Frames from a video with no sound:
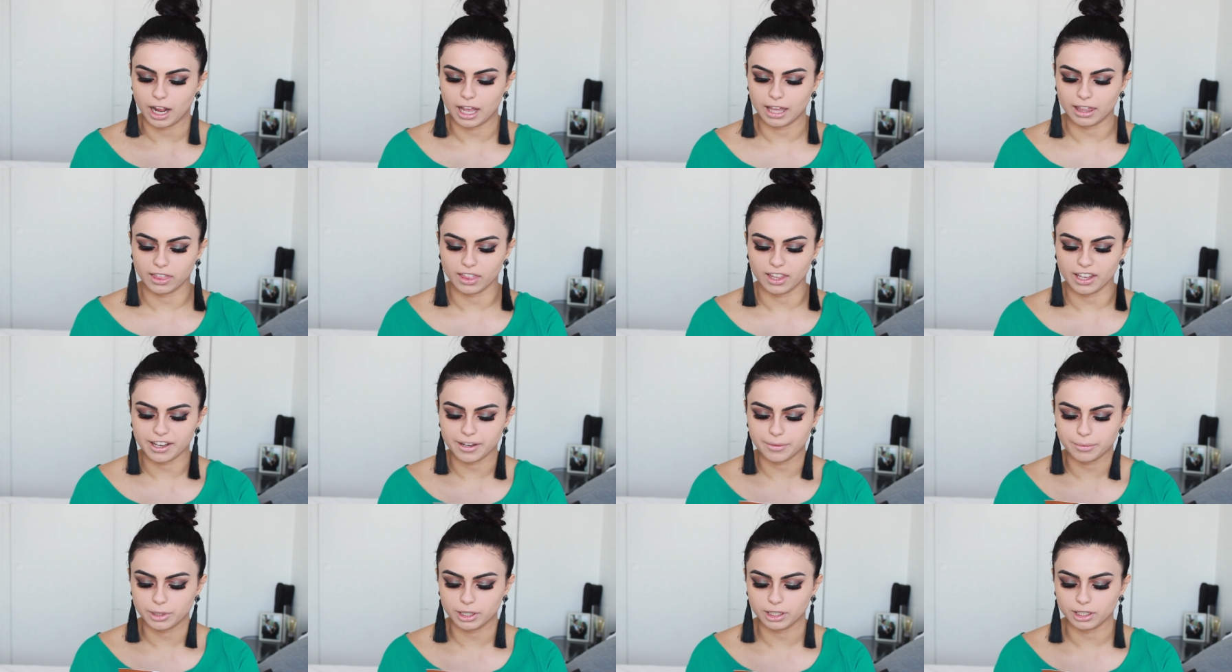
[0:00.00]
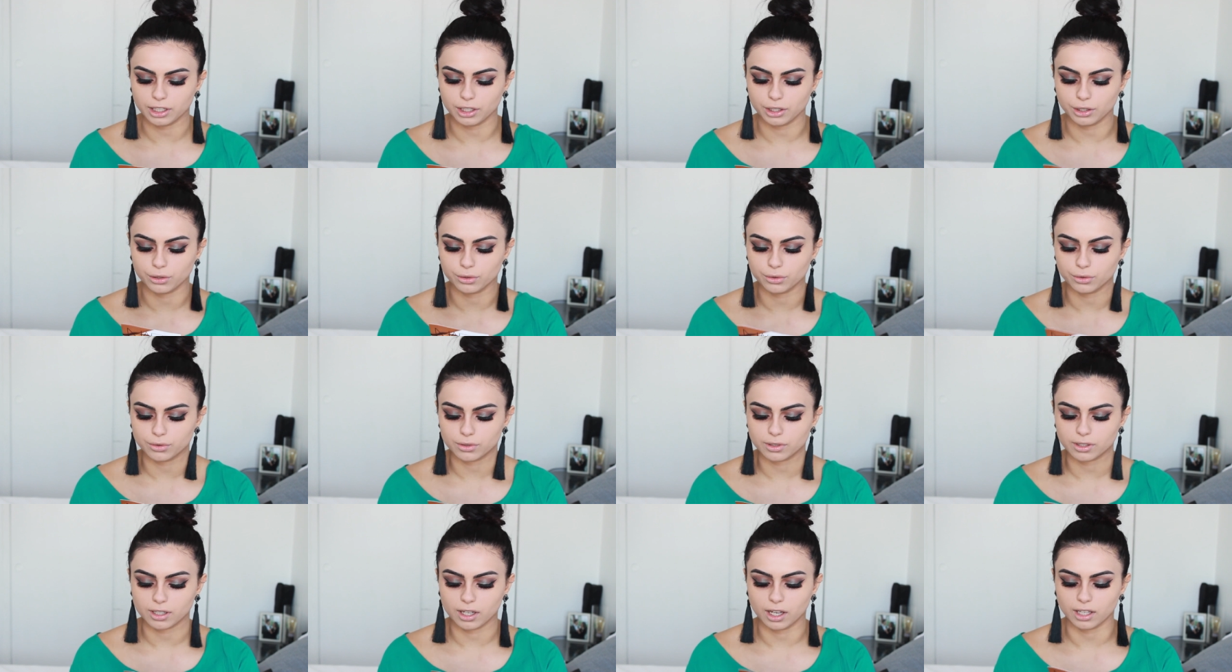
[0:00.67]
I think I'm gonna
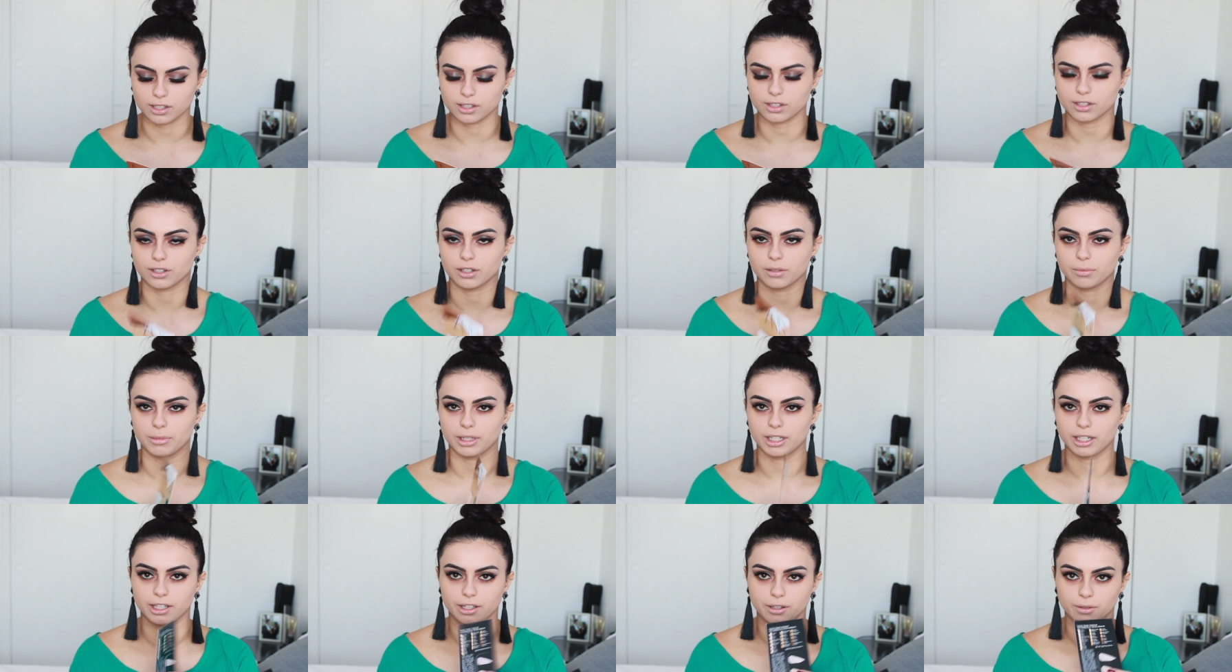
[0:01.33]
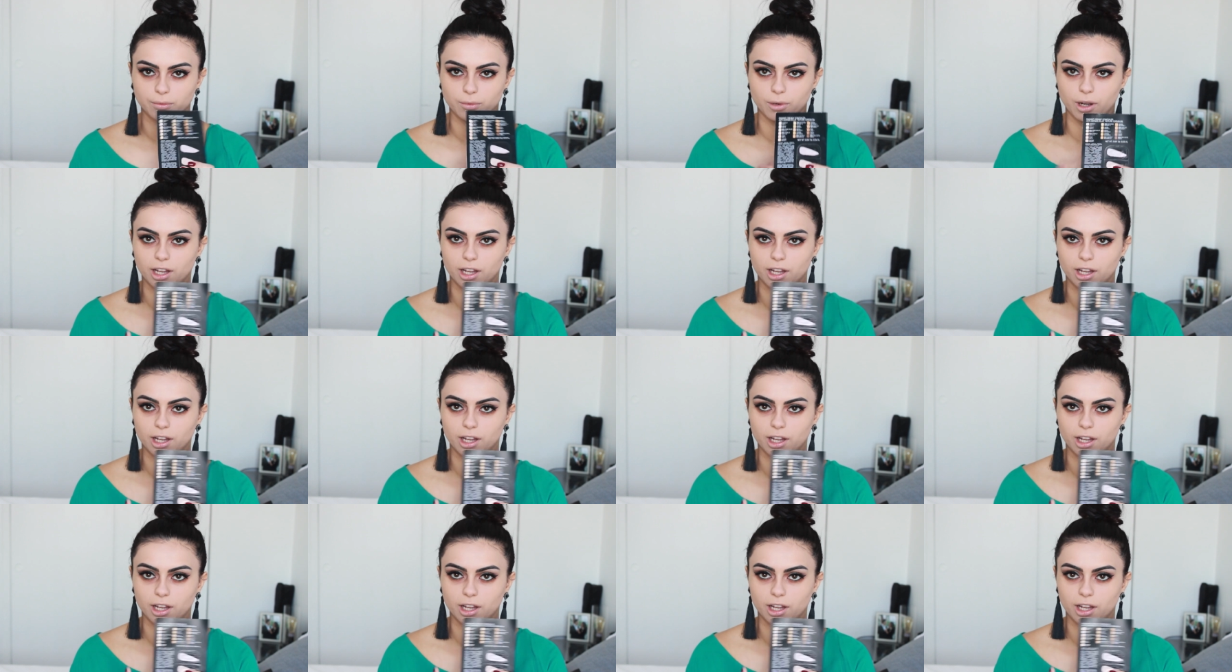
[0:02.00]
use Custard Medium